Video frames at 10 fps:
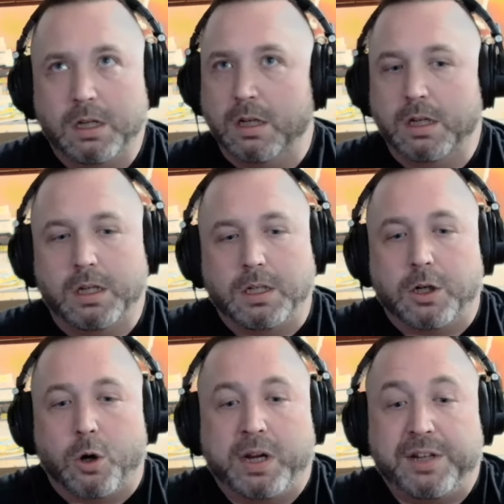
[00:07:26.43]

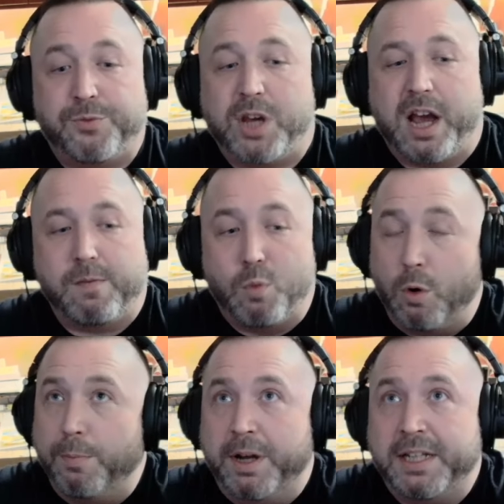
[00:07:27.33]
And if you have more
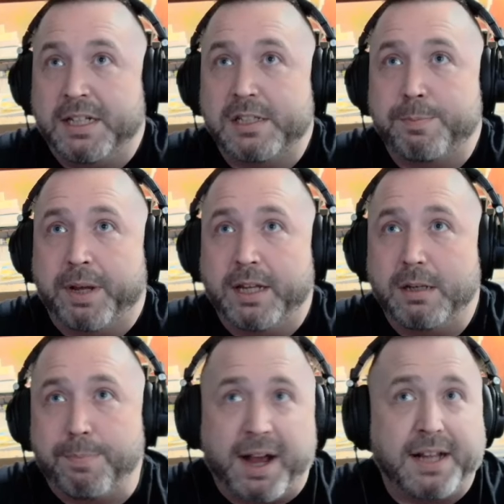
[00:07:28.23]
money to spend,
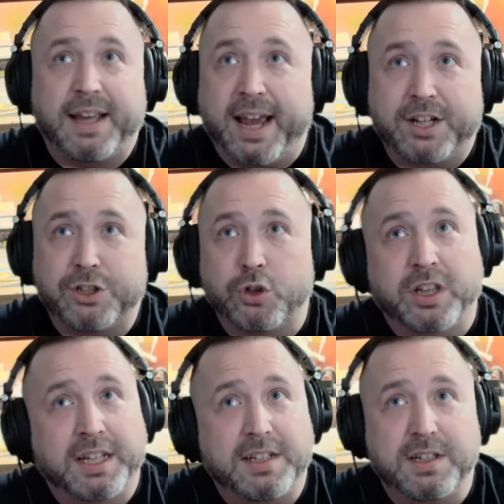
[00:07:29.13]
buy extra
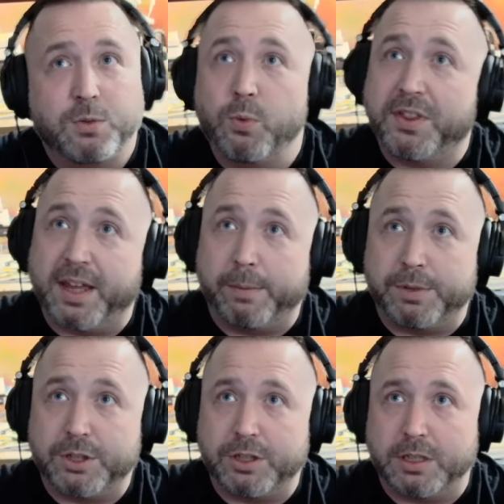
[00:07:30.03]
lenses with that
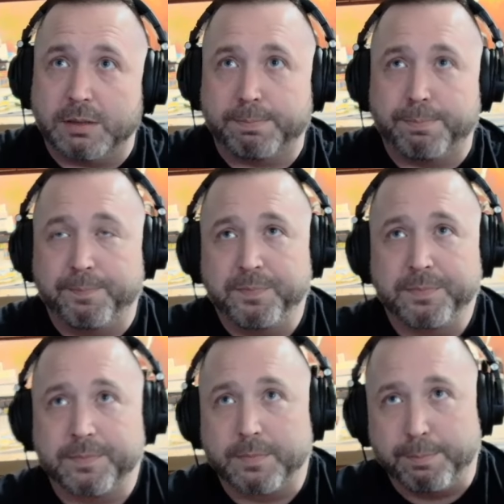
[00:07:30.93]
machine.
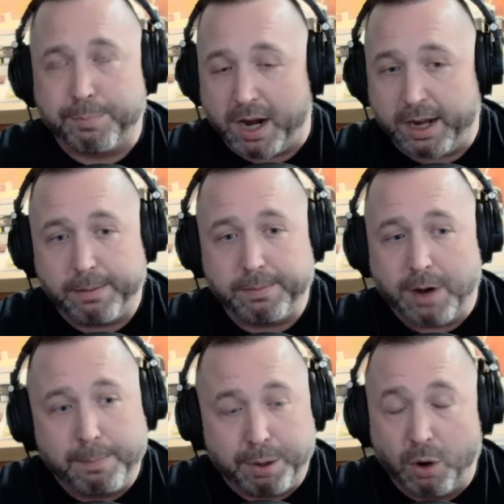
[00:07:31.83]
Buy a
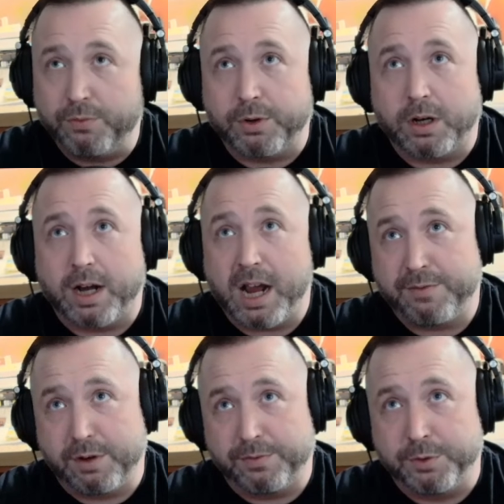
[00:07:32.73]
BOFA. I have a
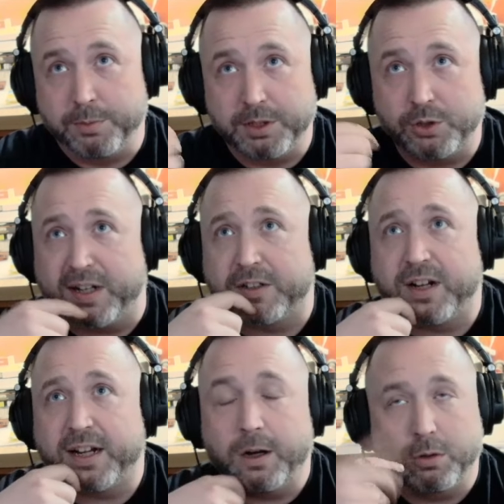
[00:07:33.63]
fume extractor. I
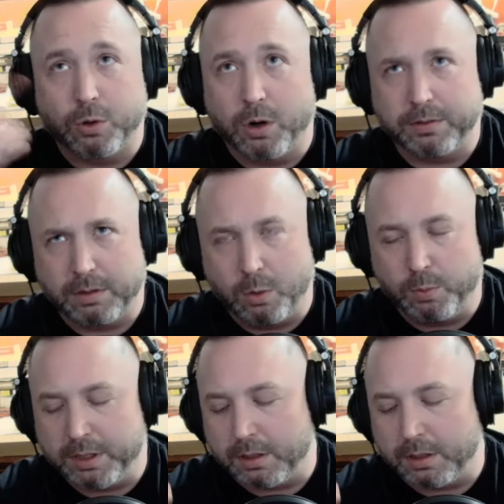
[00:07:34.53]
don't go out a window.